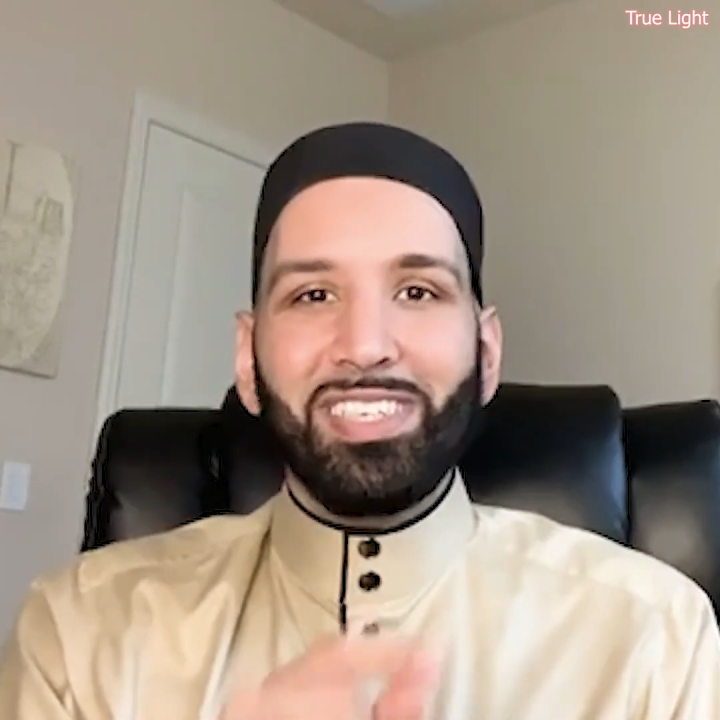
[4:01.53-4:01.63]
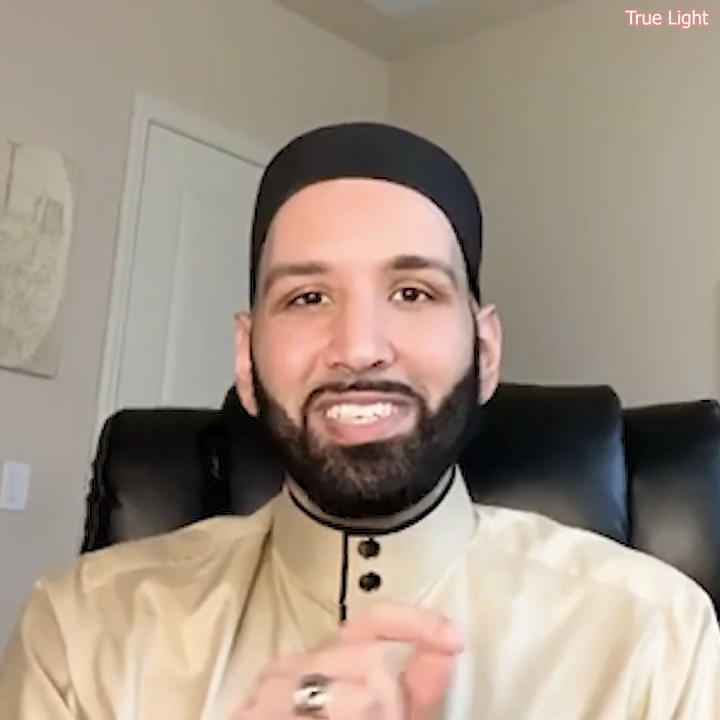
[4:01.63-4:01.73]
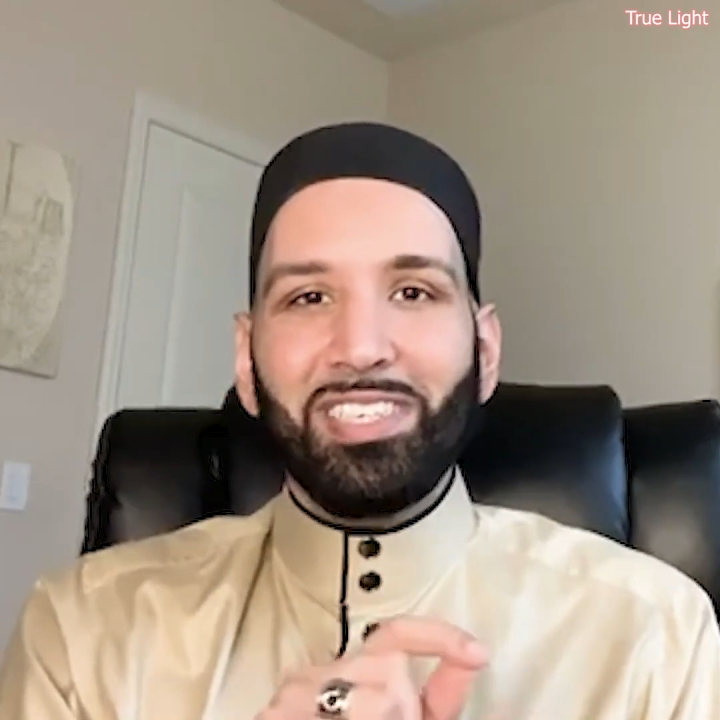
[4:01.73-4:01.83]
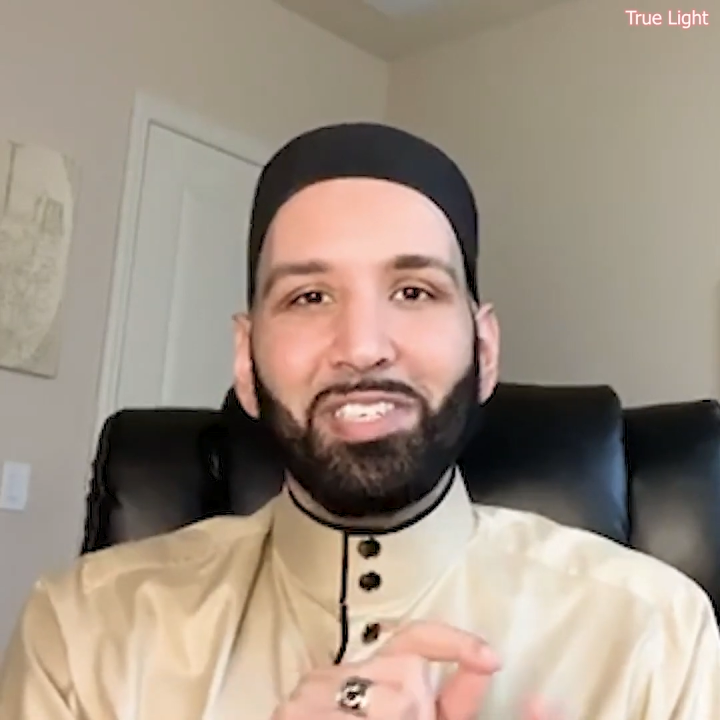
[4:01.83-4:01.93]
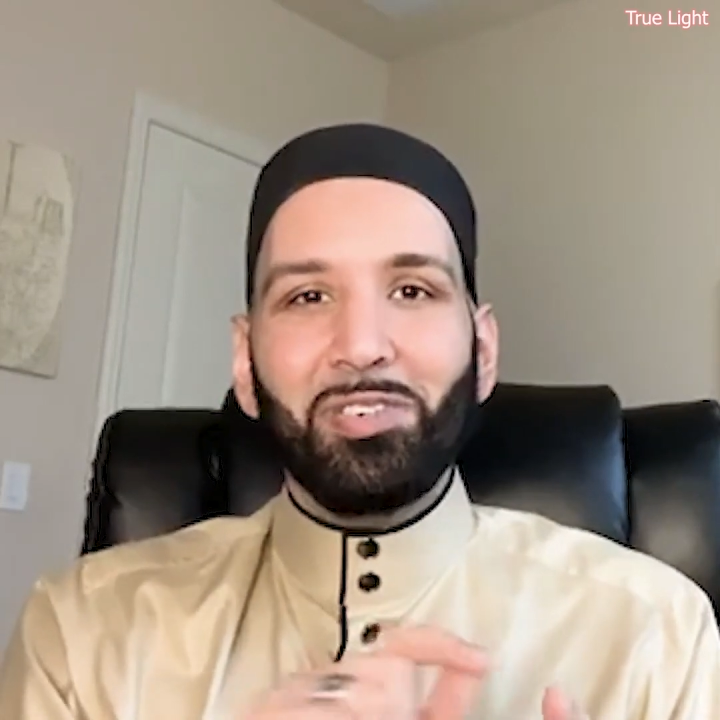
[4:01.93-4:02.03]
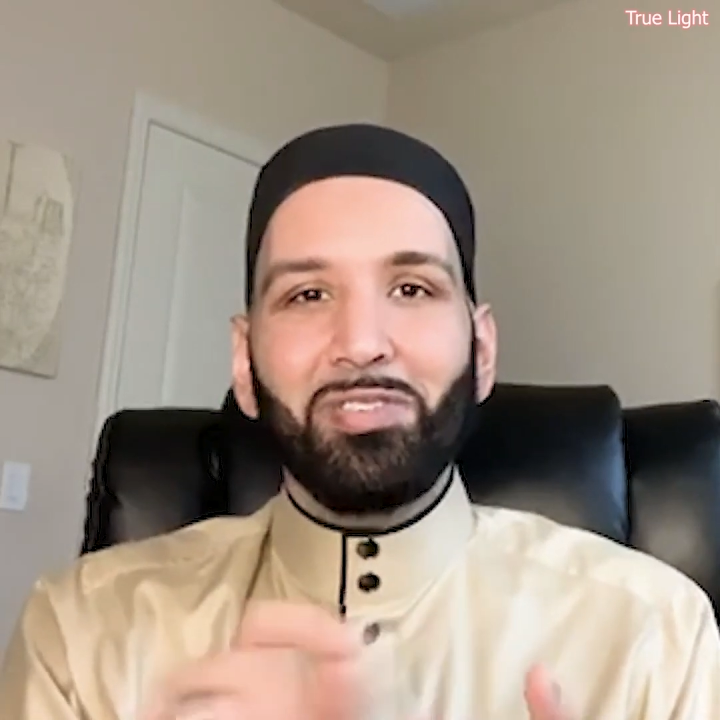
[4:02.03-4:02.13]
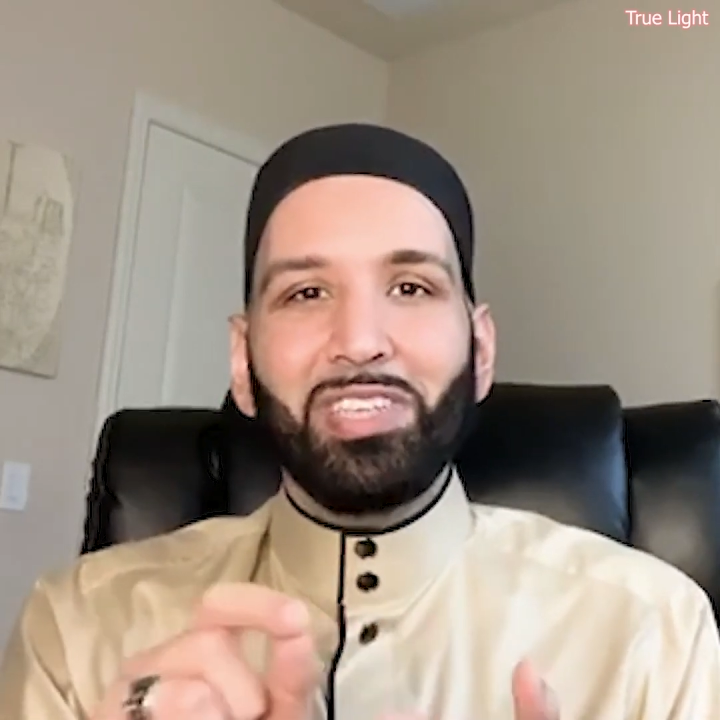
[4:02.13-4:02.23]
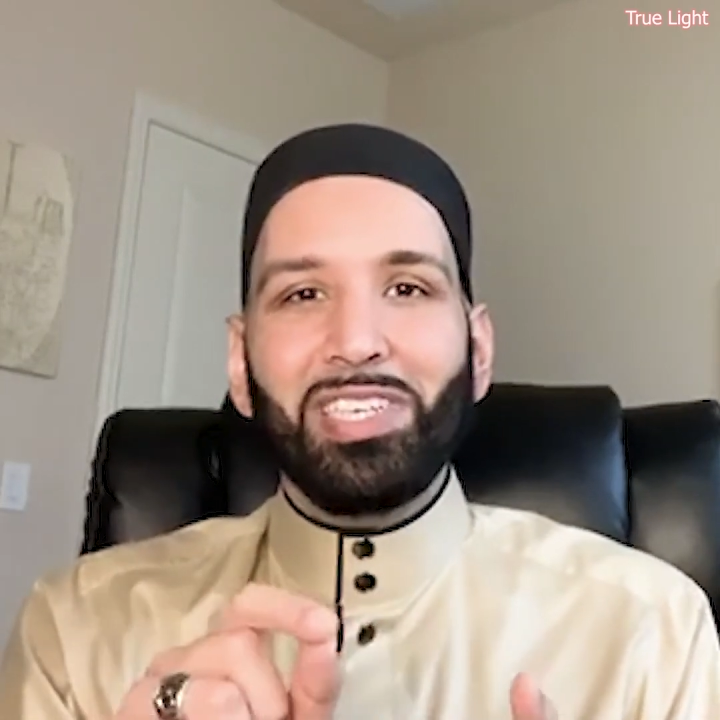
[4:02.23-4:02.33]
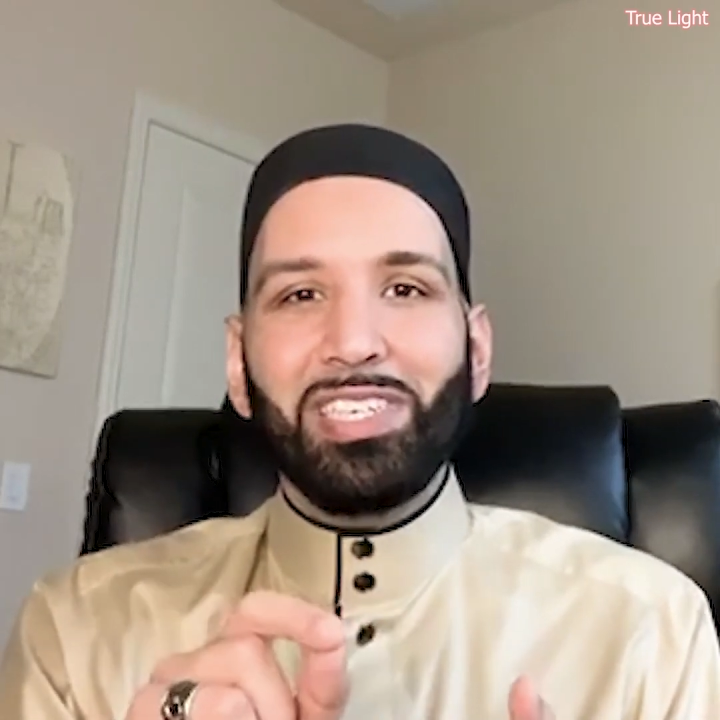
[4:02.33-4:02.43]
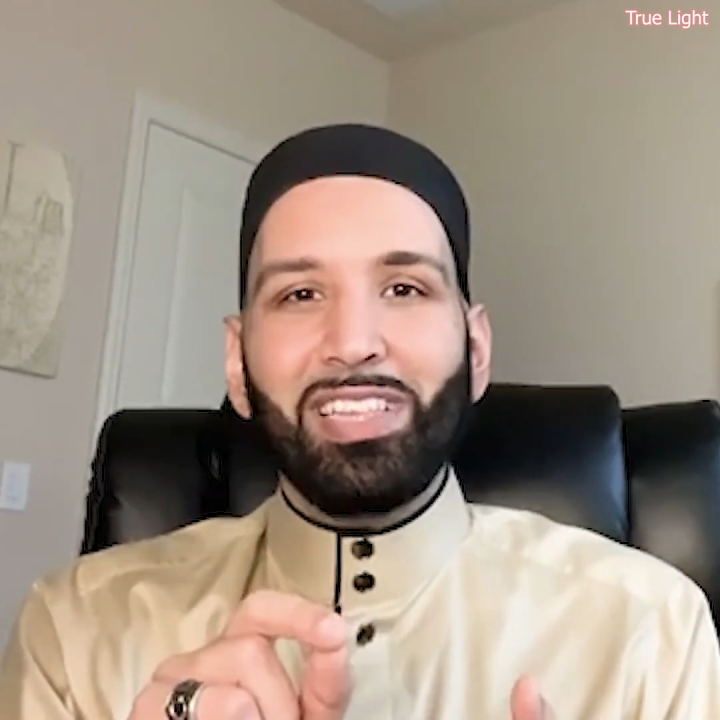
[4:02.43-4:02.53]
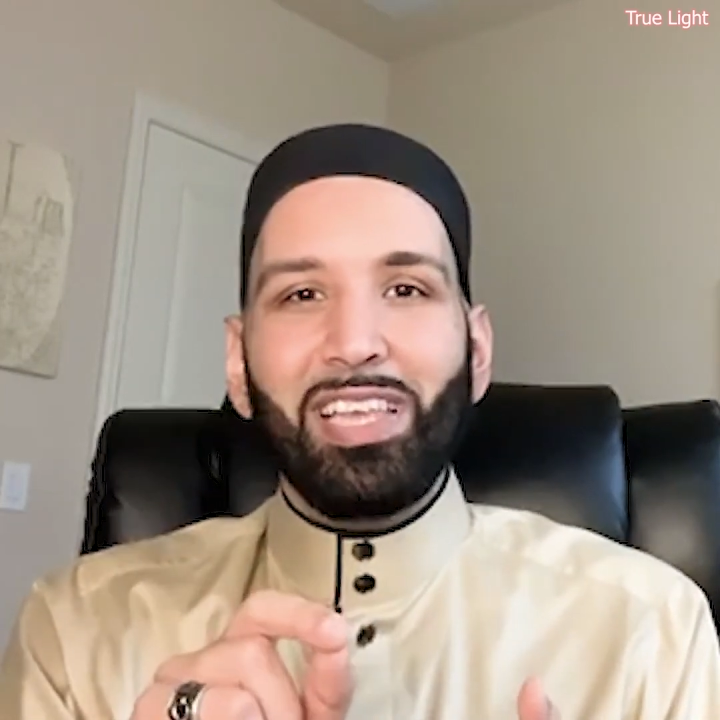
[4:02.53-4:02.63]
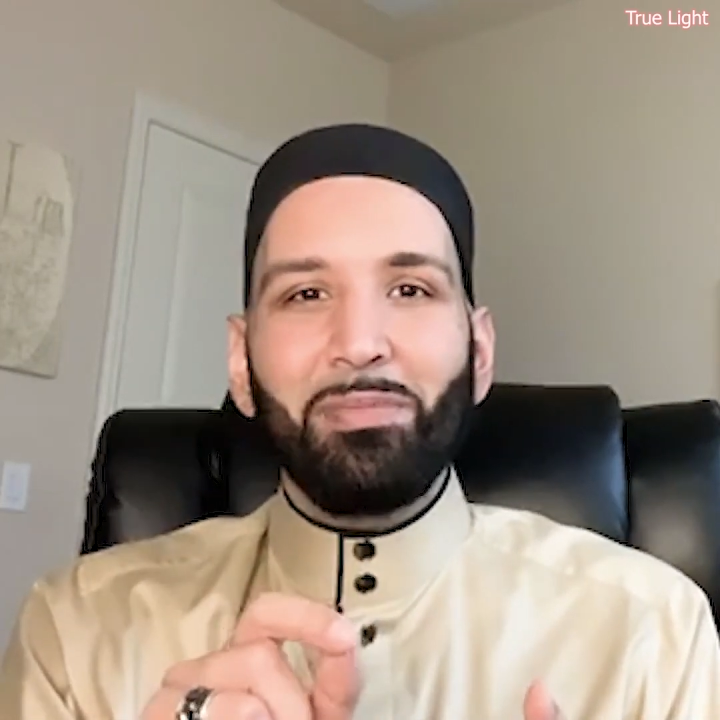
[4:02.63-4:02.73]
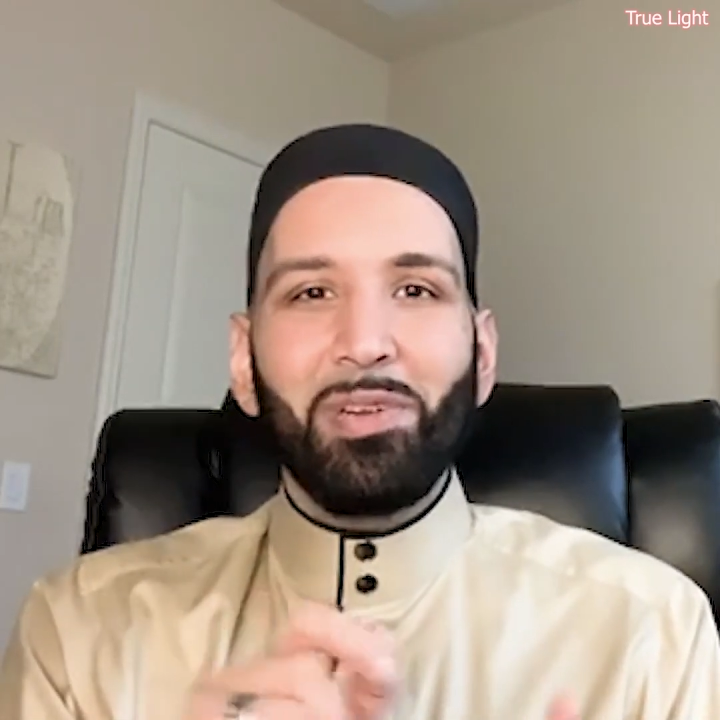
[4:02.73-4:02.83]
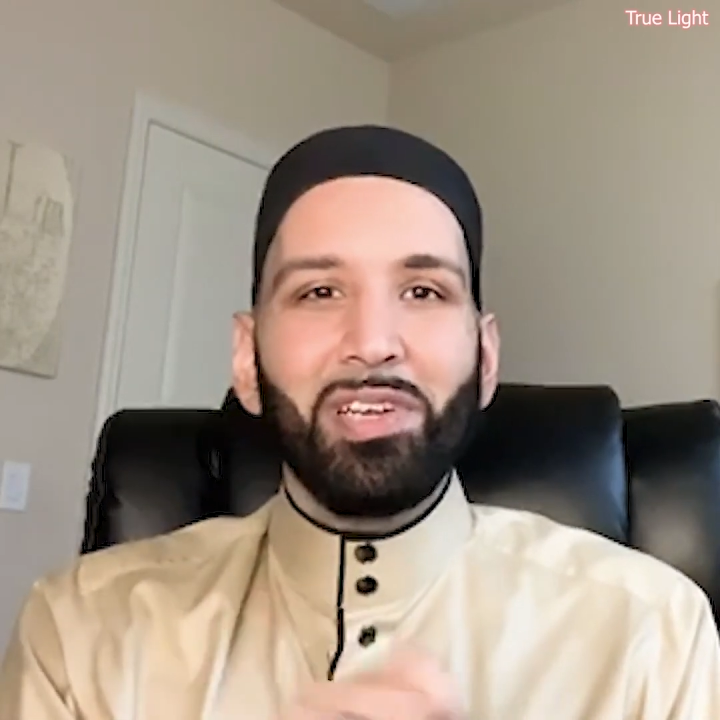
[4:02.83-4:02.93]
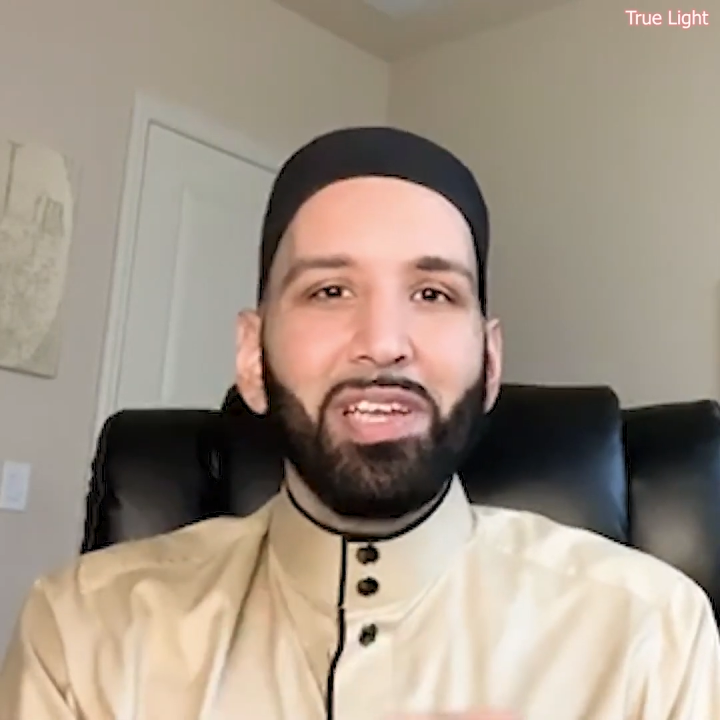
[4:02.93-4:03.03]
and this is sort of the
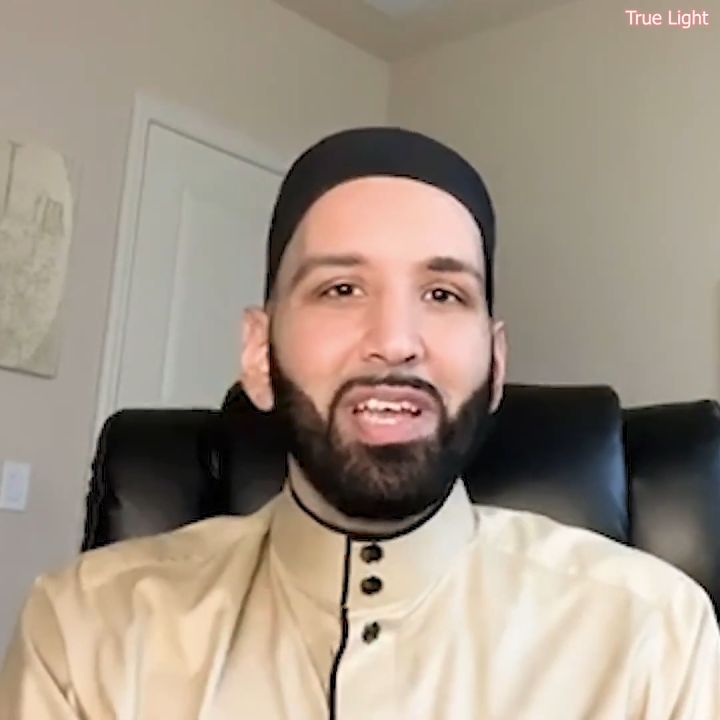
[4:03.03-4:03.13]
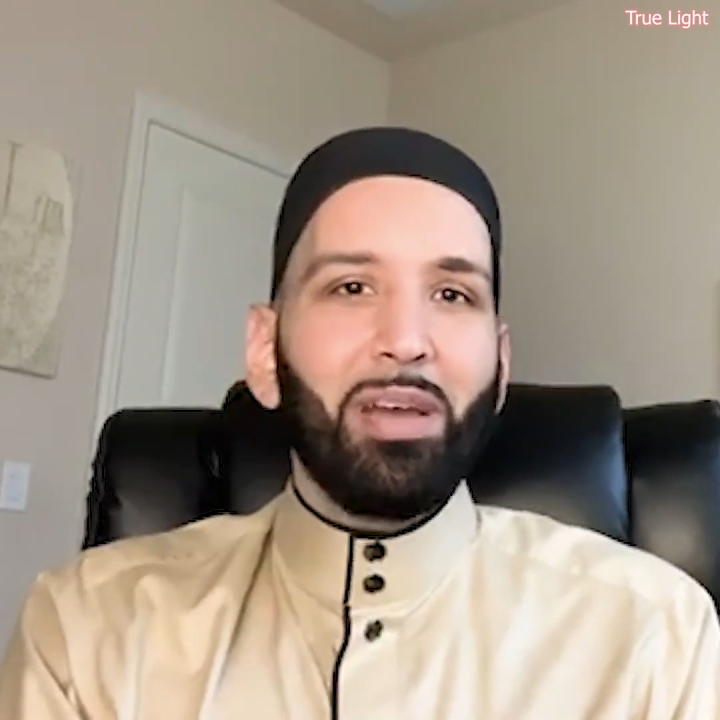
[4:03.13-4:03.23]
disclaimer,